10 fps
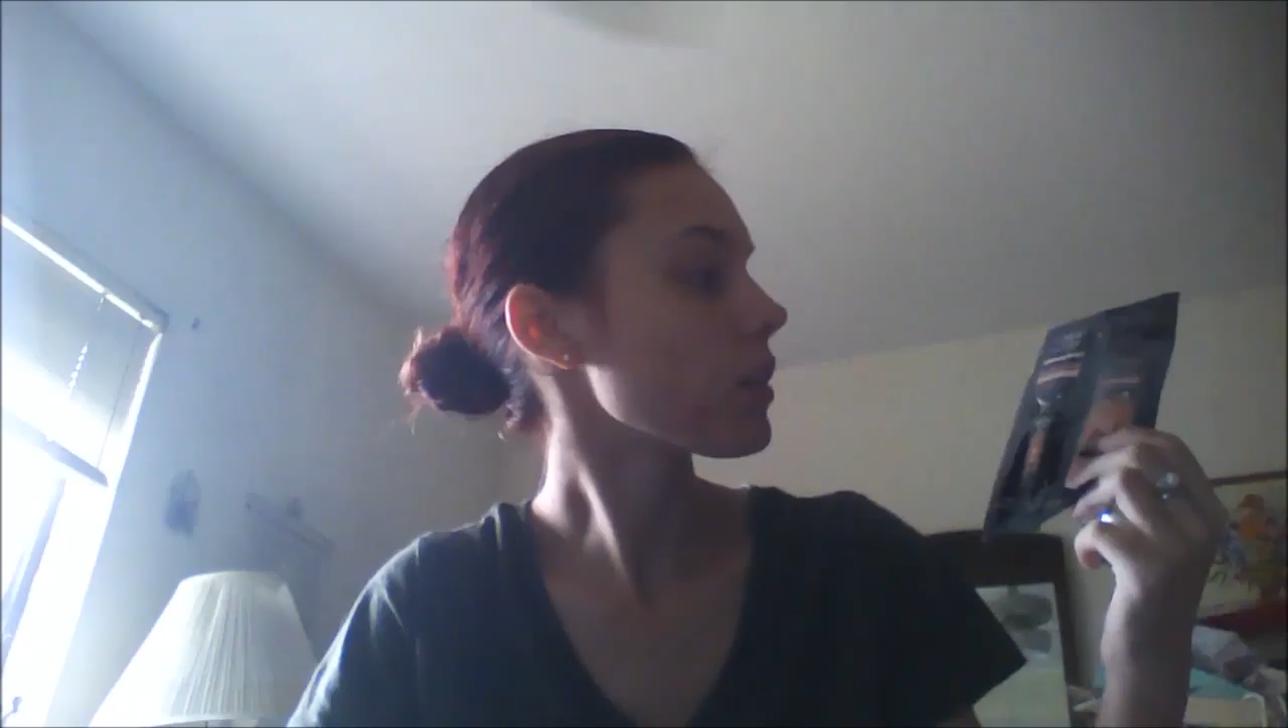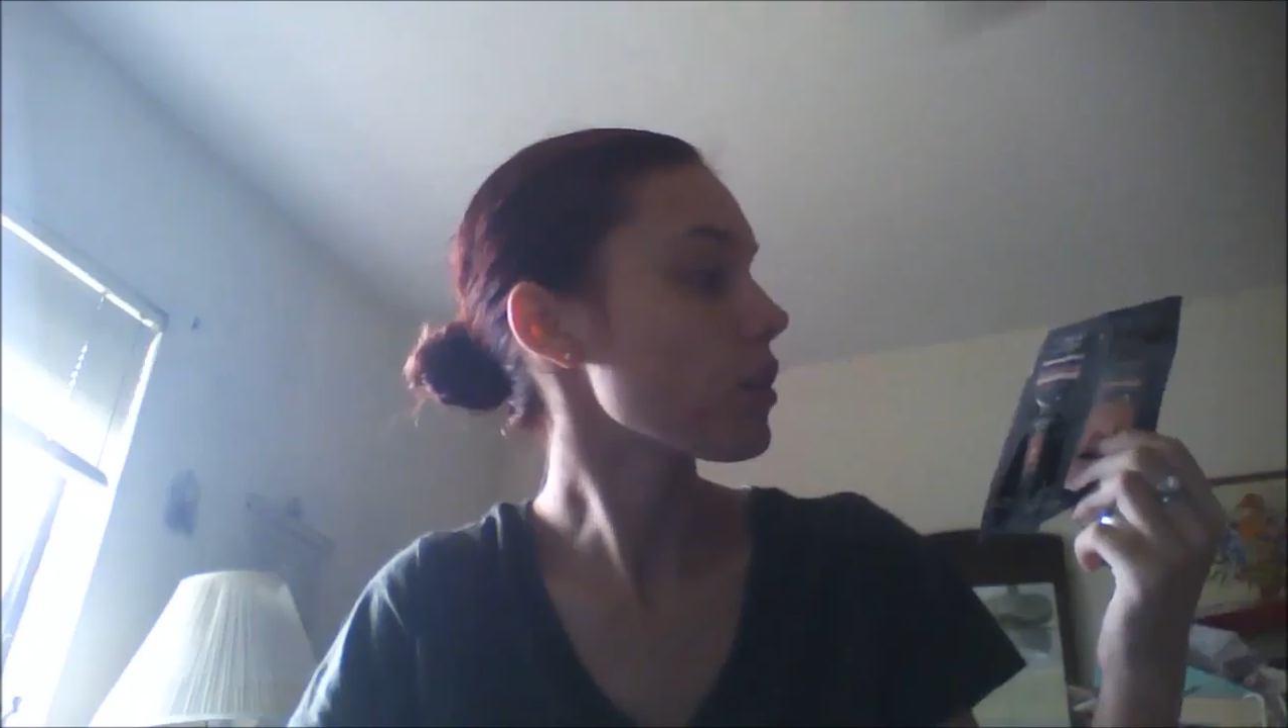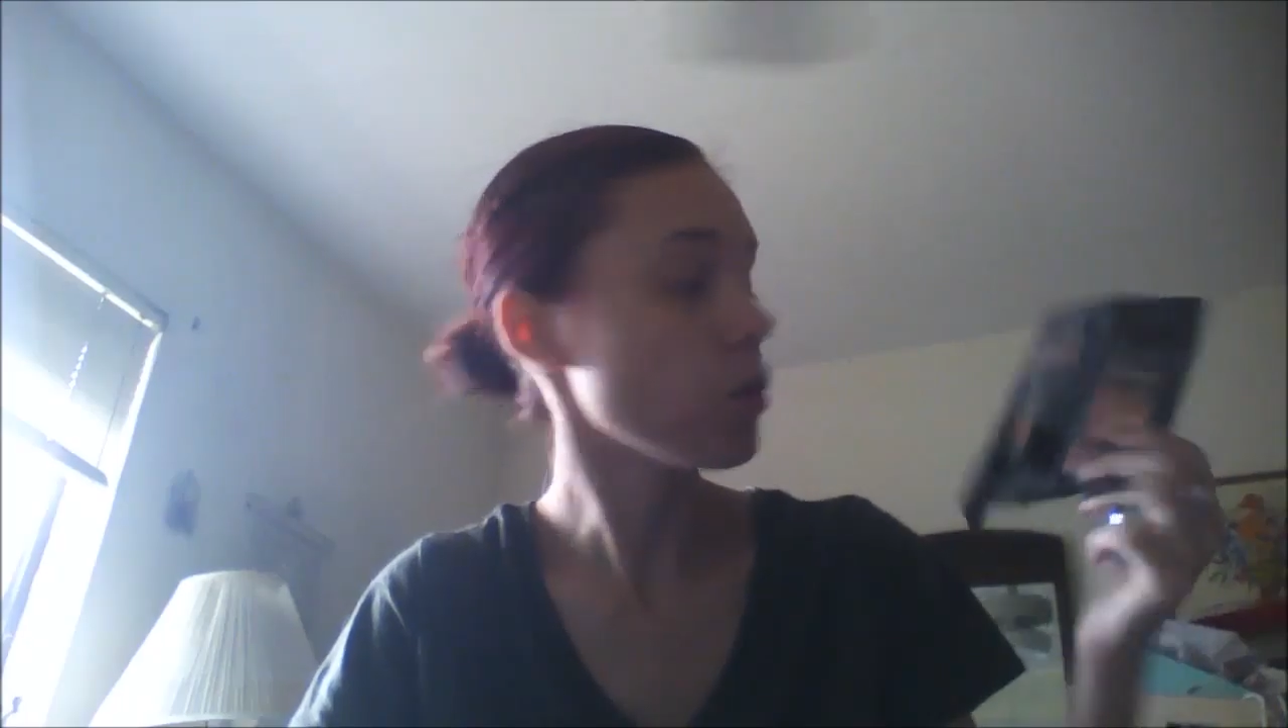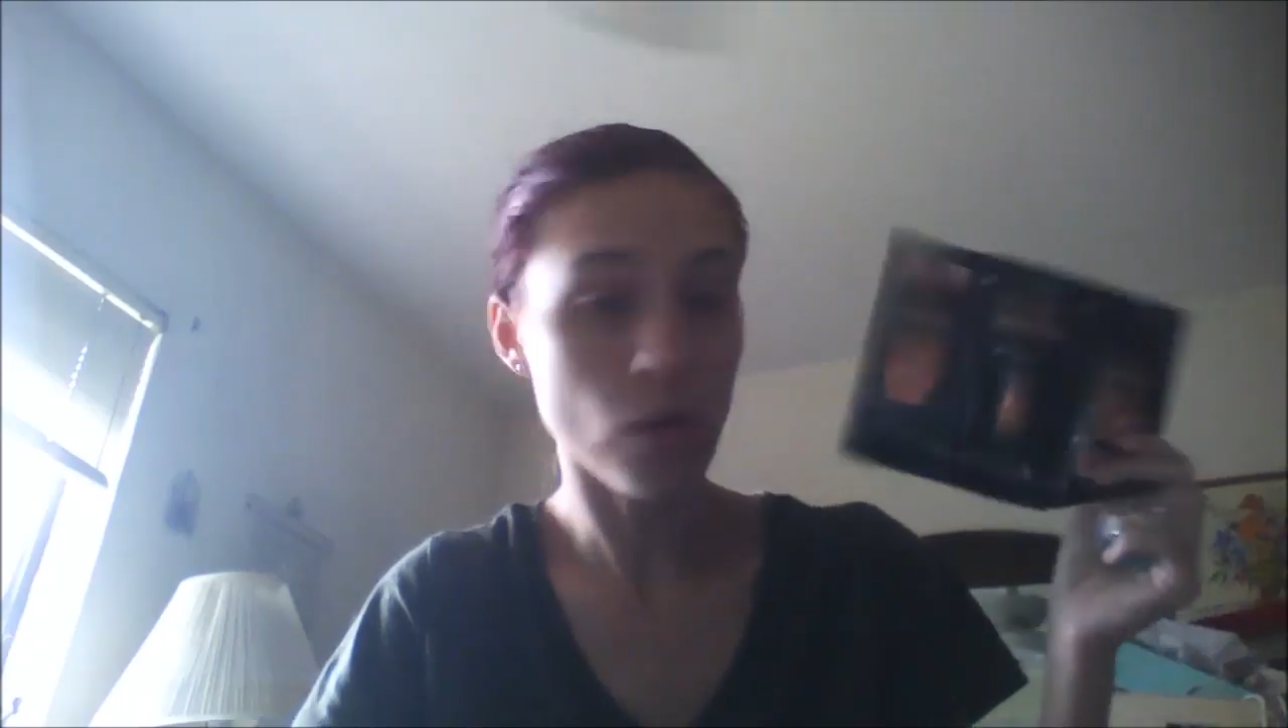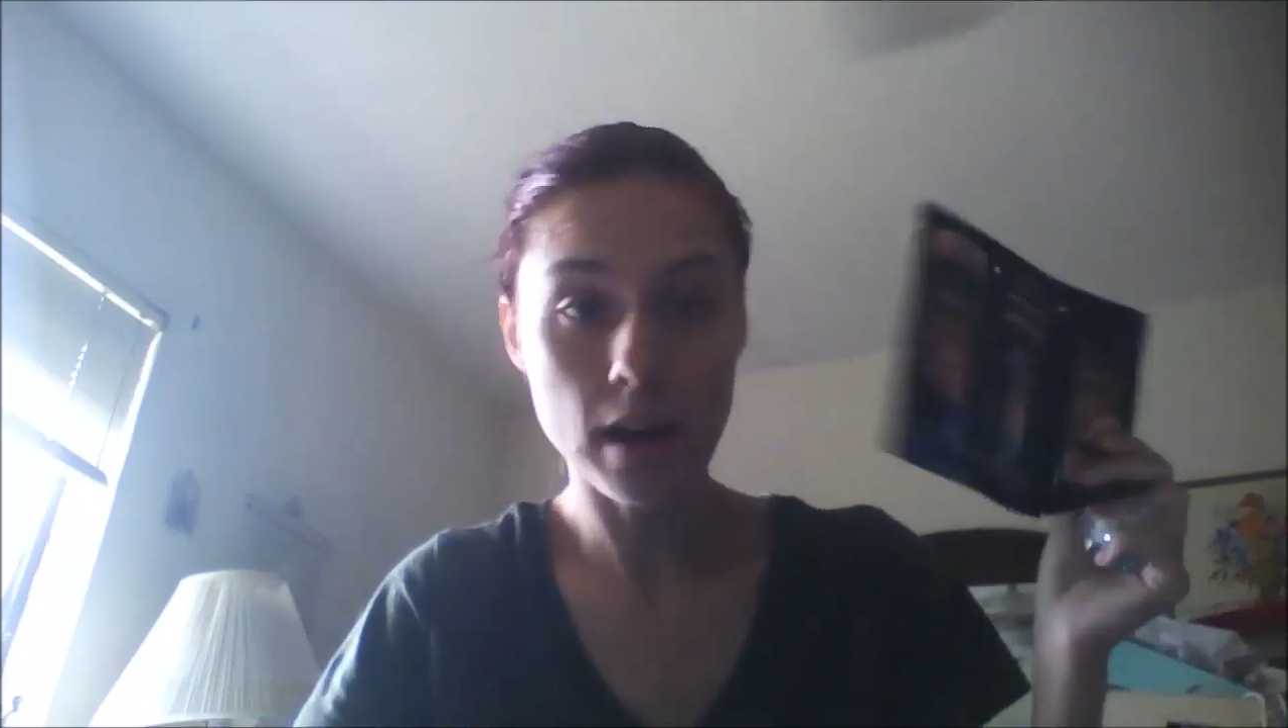the
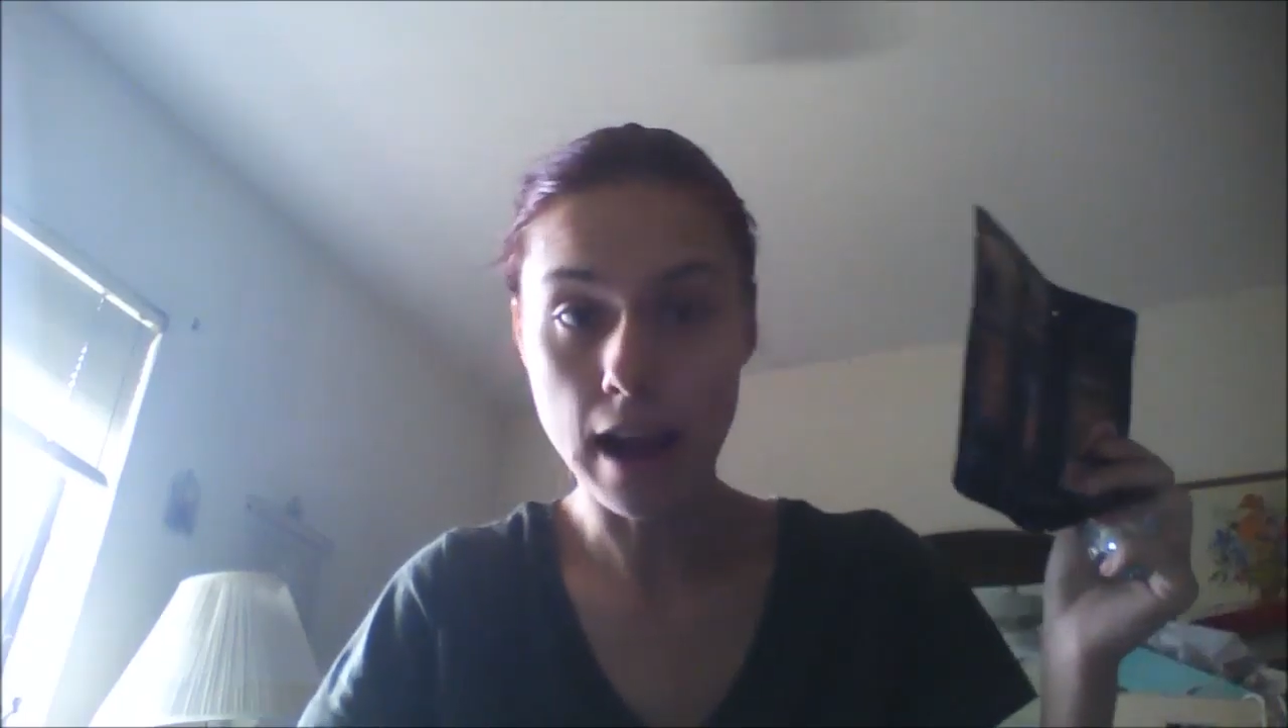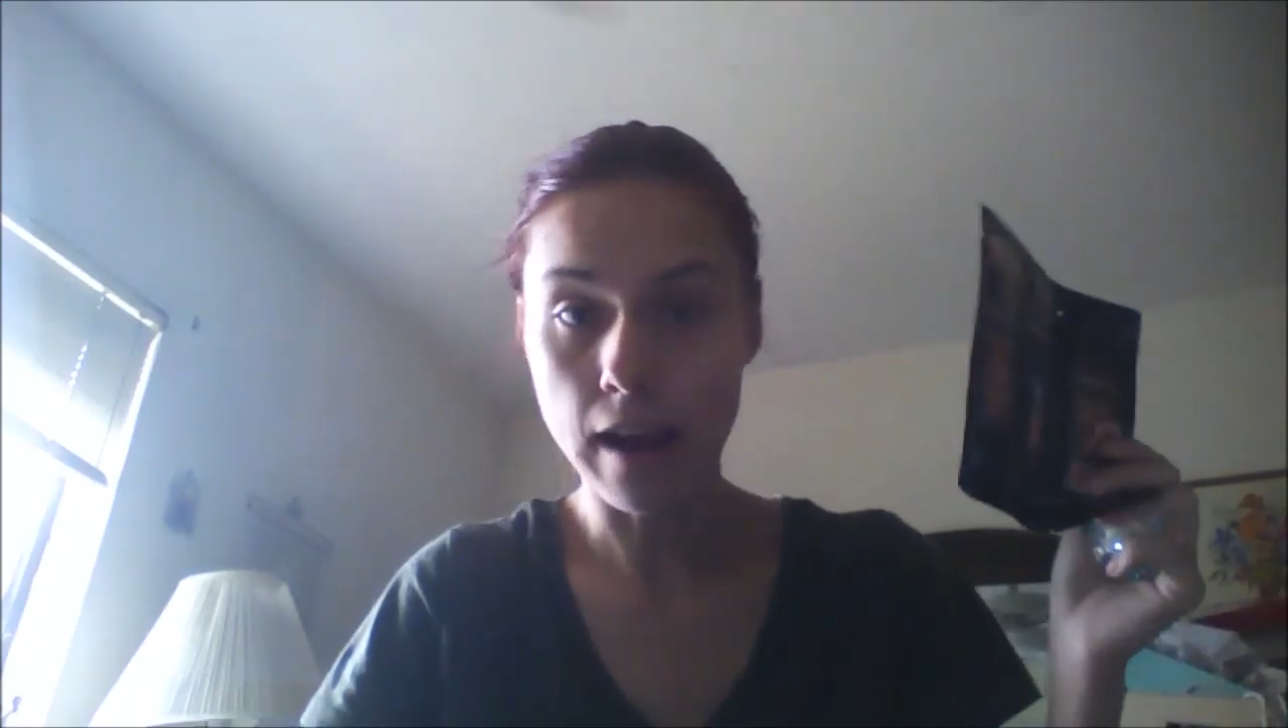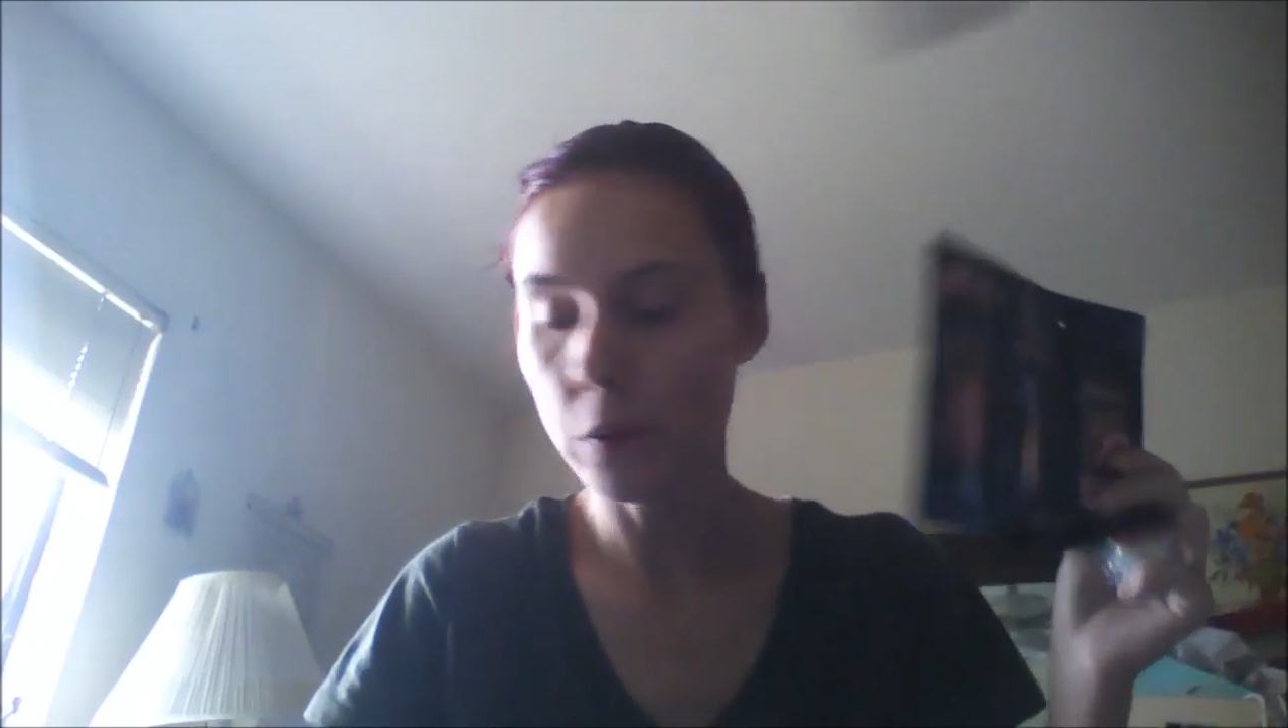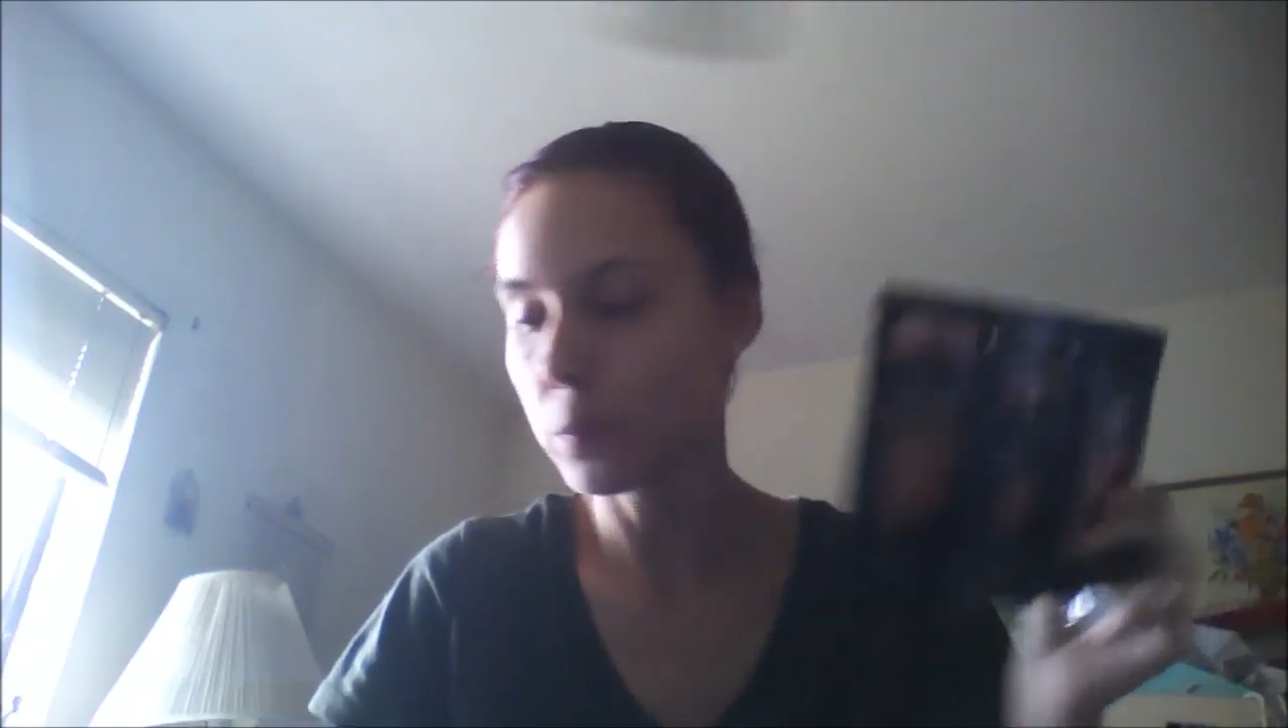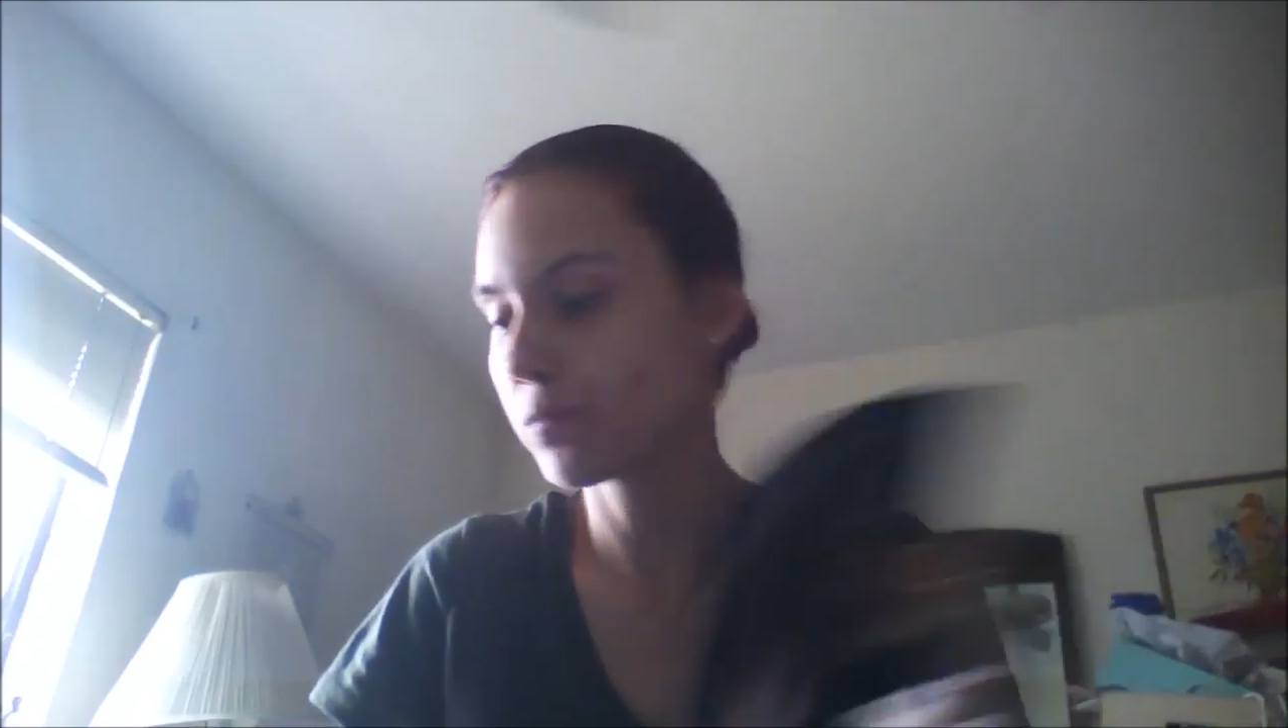
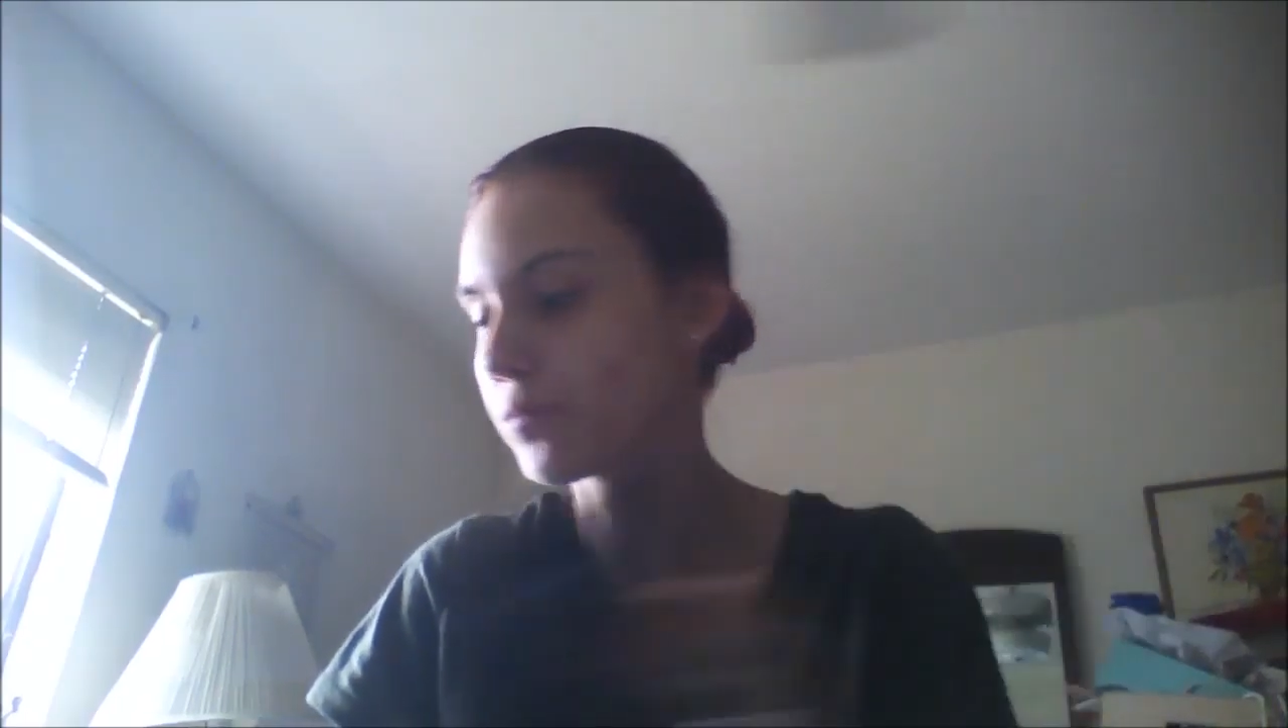L'Oreal